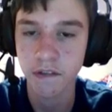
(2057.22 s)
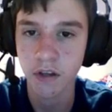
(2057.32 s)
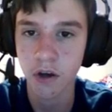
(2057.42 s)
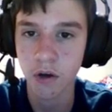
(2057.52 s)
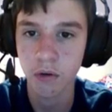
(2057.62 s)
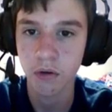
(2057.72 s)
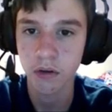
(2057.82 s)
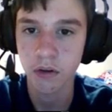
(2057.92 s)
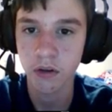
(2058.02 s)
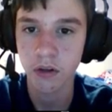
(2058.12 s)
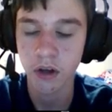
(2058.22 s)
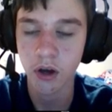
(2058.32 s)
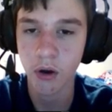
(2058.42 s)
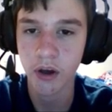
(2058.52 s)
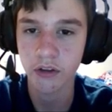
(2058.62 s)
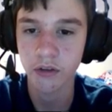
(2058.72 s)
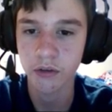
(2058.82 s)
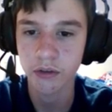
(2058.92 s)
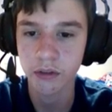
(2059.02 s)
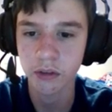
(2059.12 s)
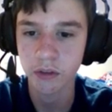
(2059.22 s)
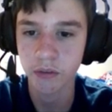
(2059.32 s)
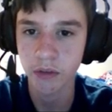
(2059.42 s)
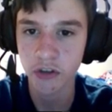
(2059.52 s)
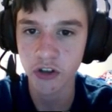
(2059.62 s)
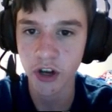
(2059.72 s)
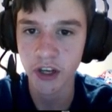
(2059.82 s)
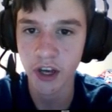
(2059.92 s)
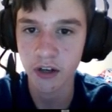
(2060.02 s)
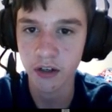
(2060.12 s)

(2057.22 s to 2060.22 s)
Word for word: Oh. Oh, I lose. Let me try again.